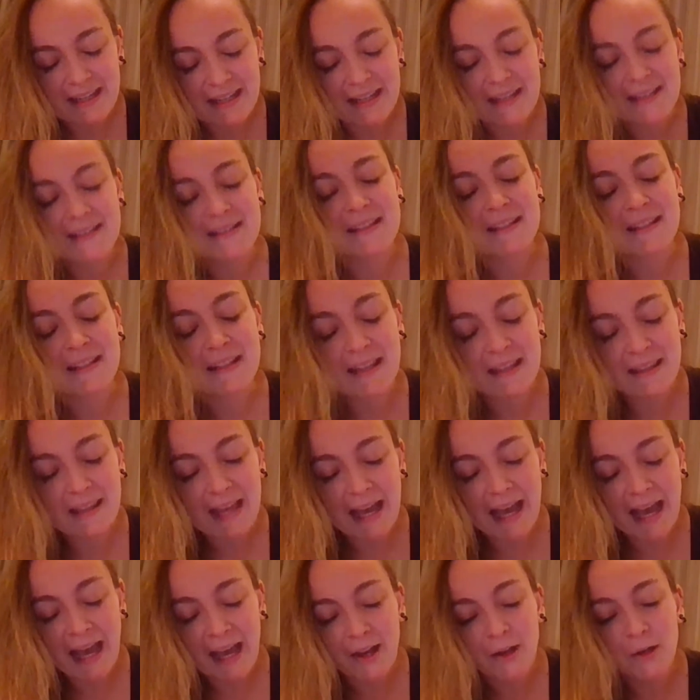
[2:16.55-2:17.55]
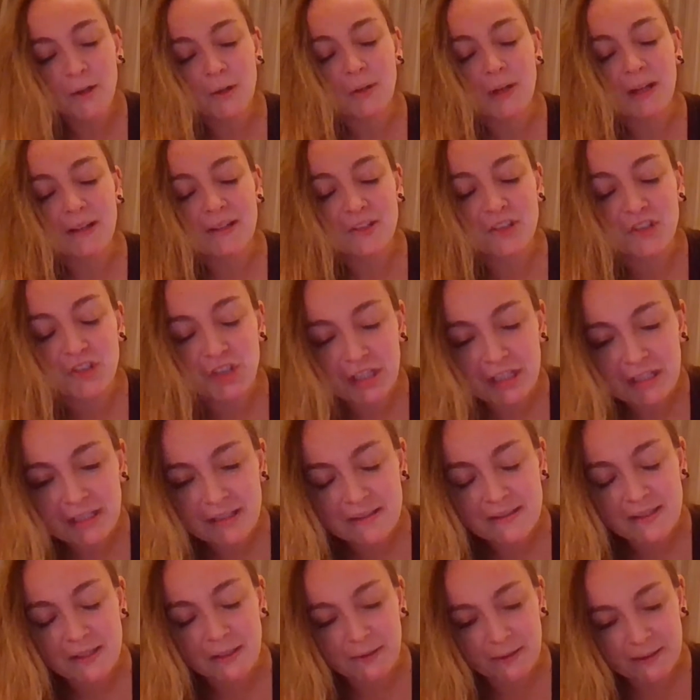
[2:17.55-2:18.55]
is in how
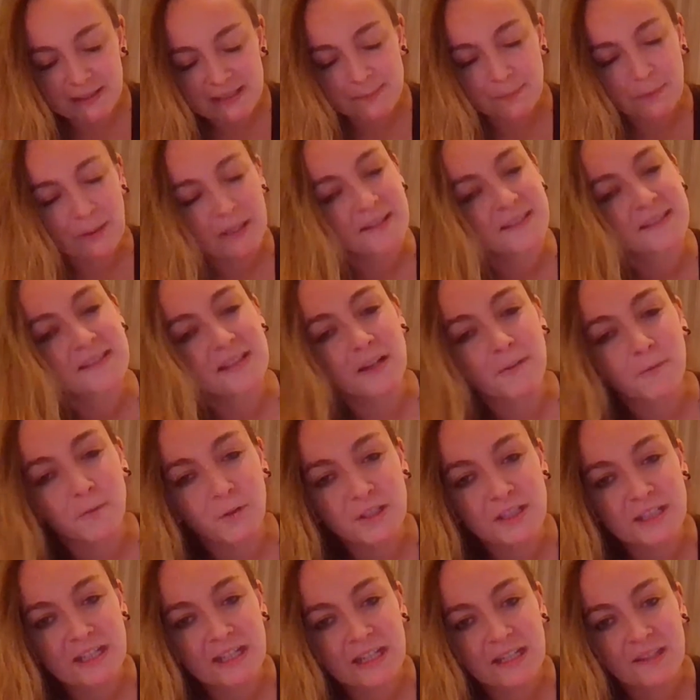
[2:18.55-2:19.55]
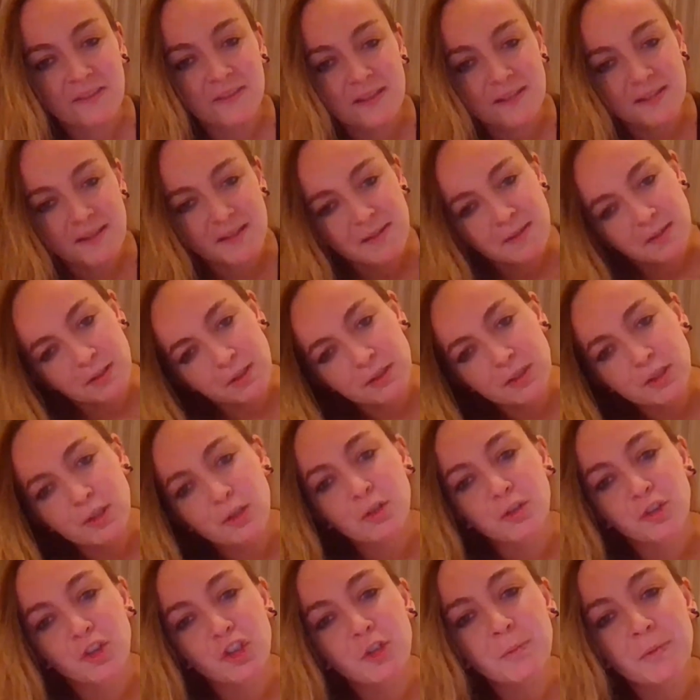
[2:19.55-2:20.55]
genes are expressed every day. There's a certain
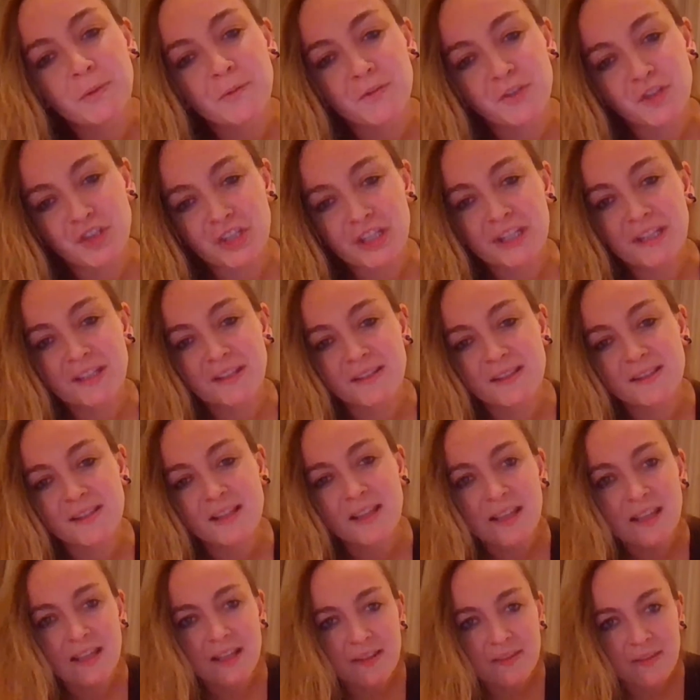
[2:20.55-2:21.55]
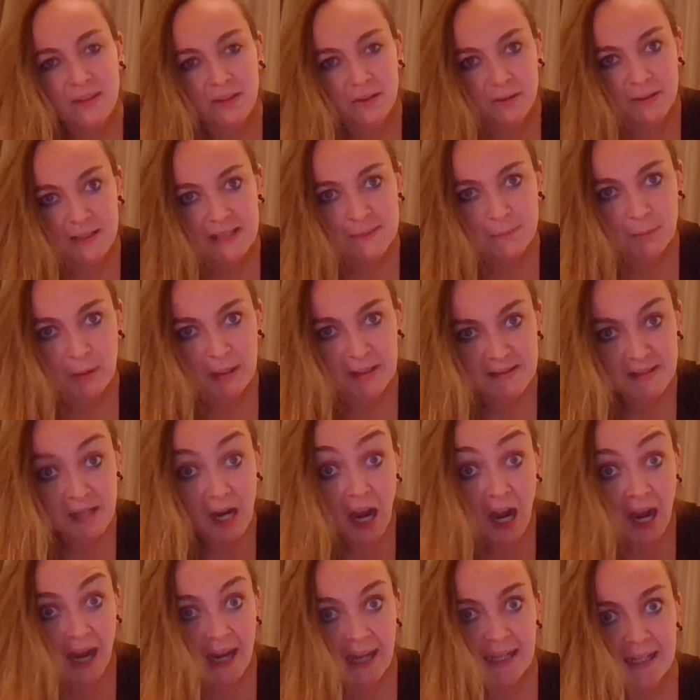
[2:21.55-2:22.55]
group of genes that are expressed
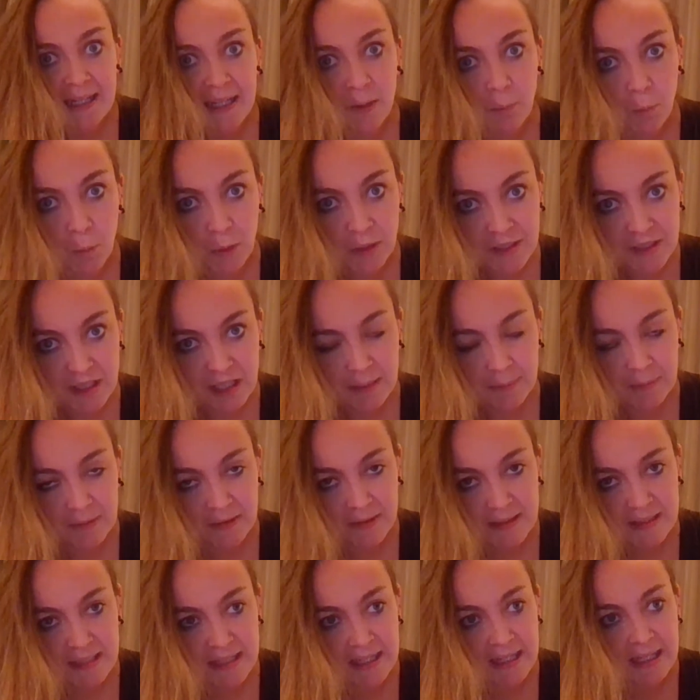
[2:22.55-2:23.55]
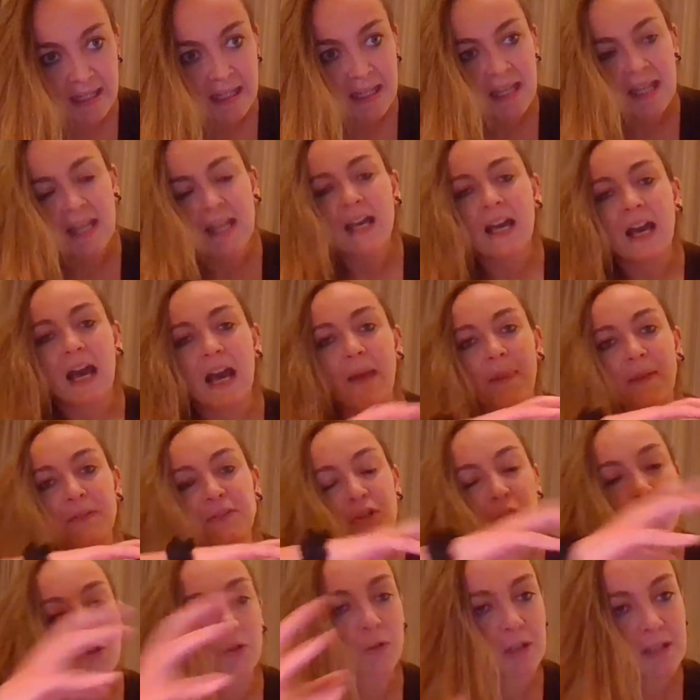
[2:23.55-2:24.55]
highly at one time in the day and that
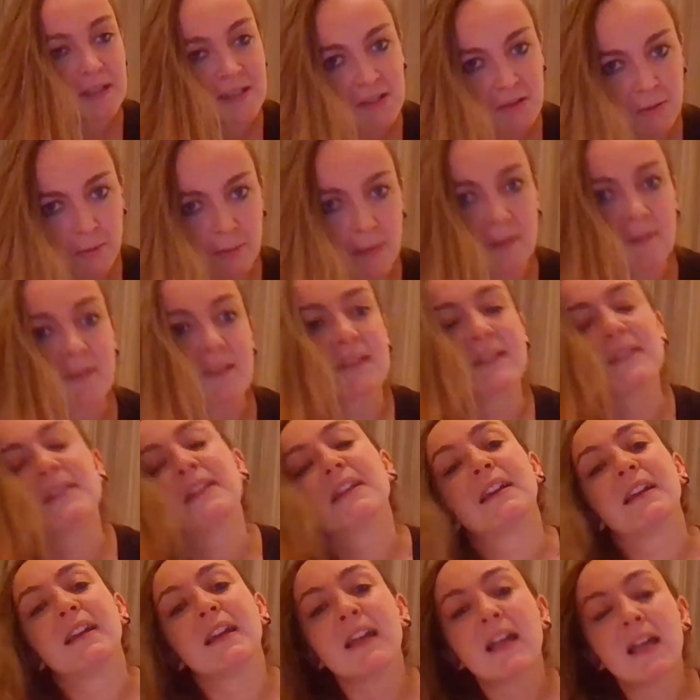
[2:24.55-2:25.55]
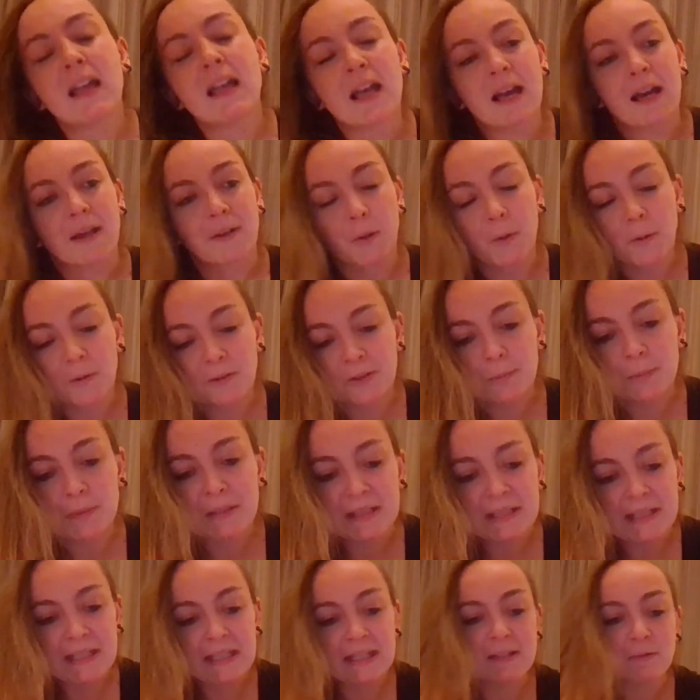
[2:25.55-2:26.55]
decrease throughout the day and
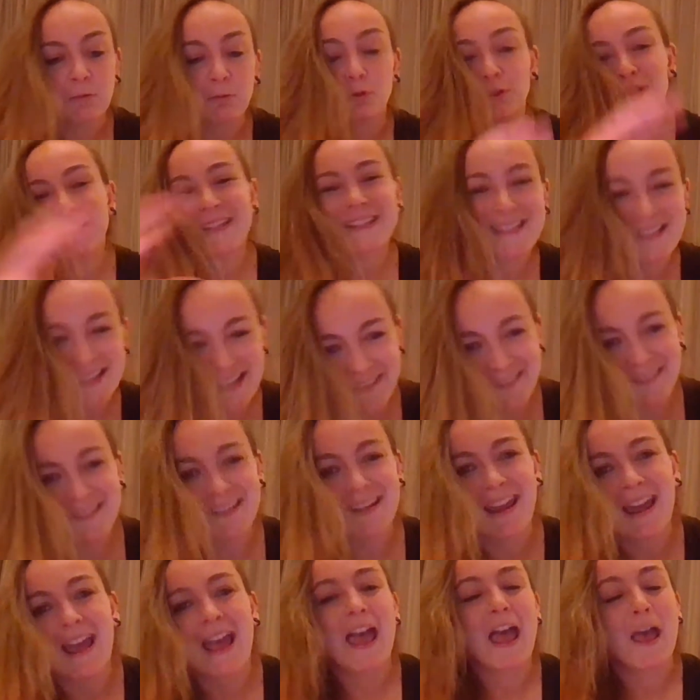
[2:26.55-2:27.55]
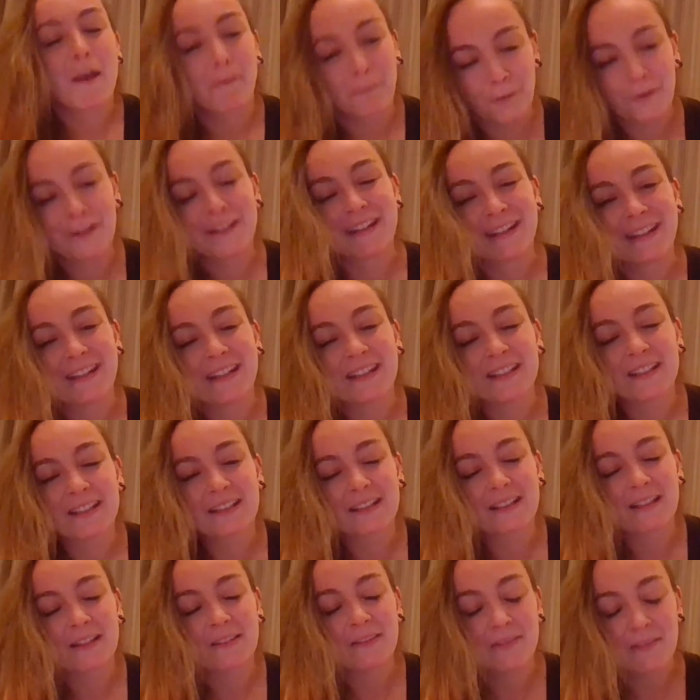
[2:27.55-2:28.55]
ultimately reset every day.
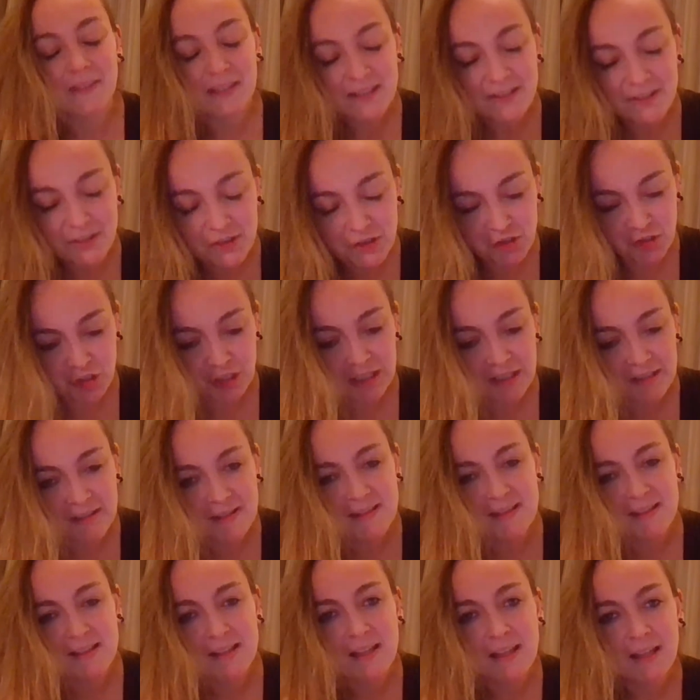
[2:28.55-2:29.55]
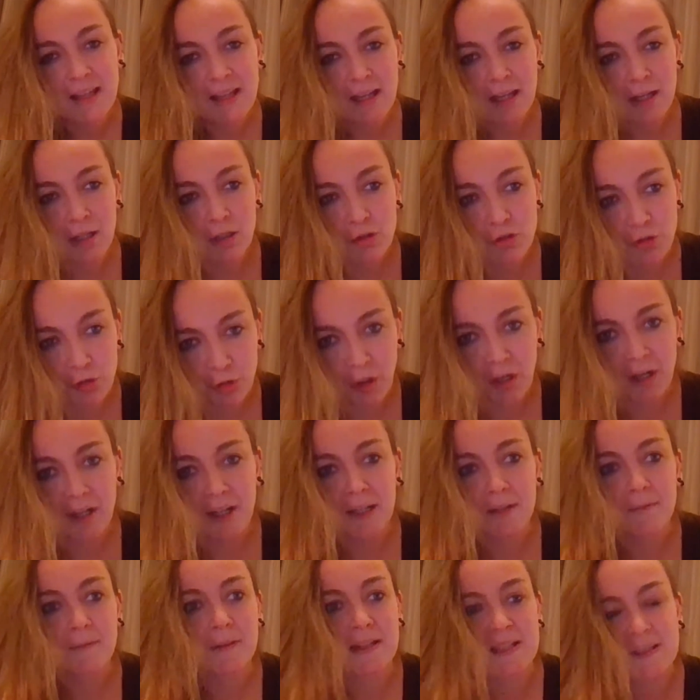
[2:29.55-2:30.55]
These genes
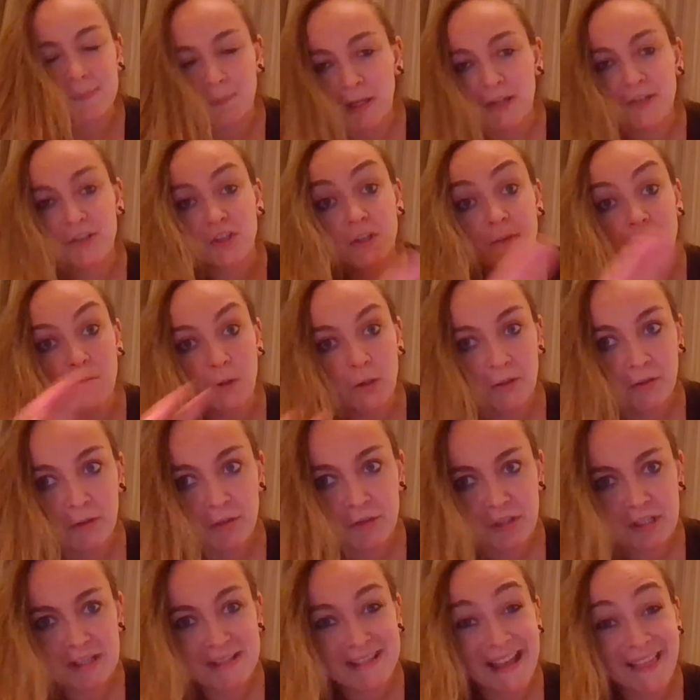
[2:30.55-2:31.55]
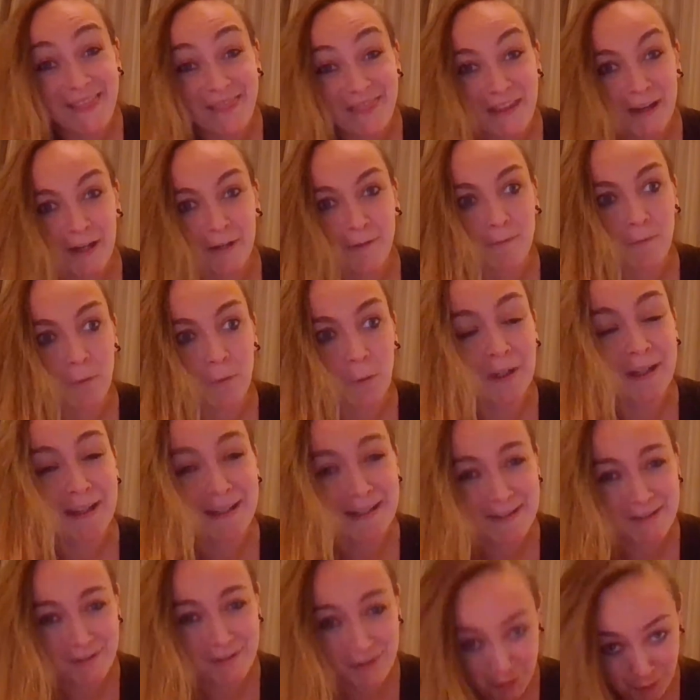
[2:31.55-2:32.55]
drive expression of other genes and therefore
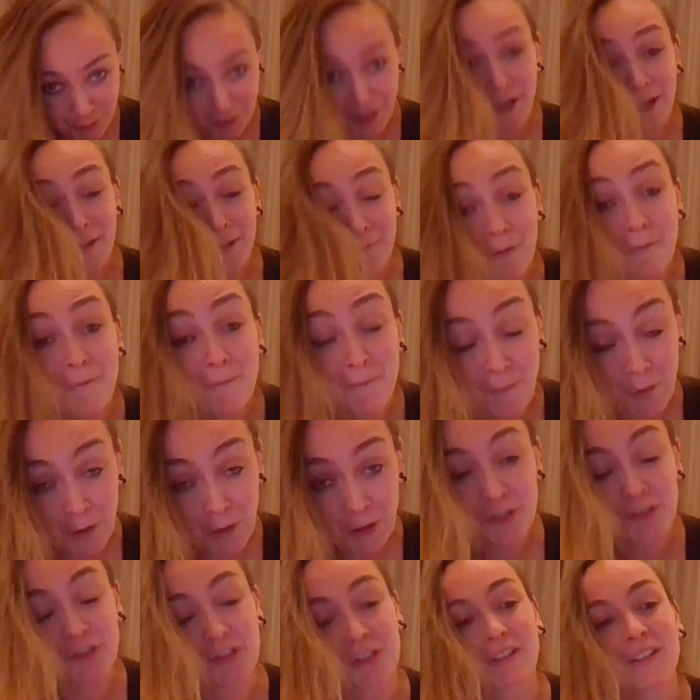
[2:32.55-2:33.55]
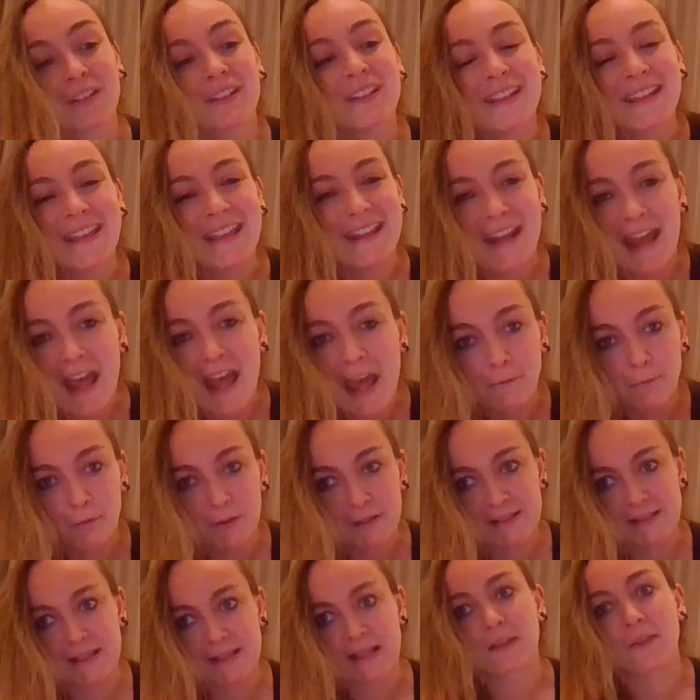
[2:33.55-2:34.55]
derive function in
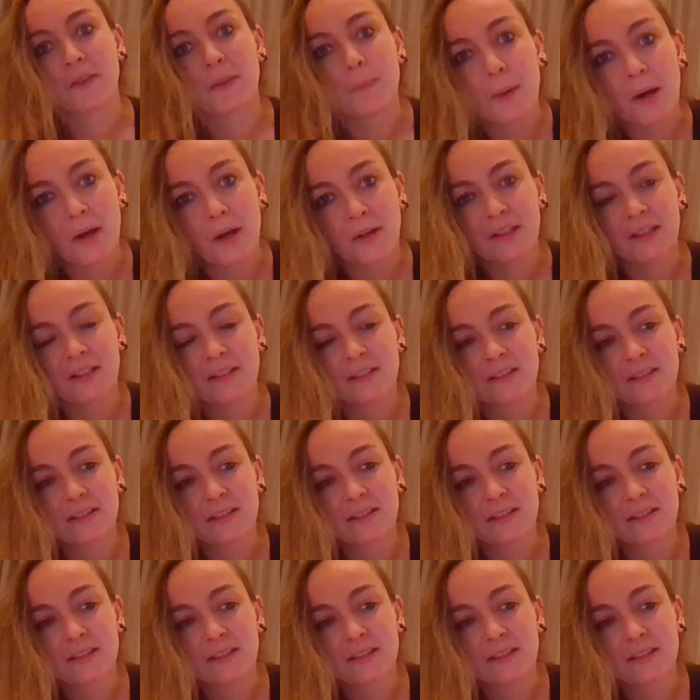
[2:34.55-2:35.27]
every cell in the body.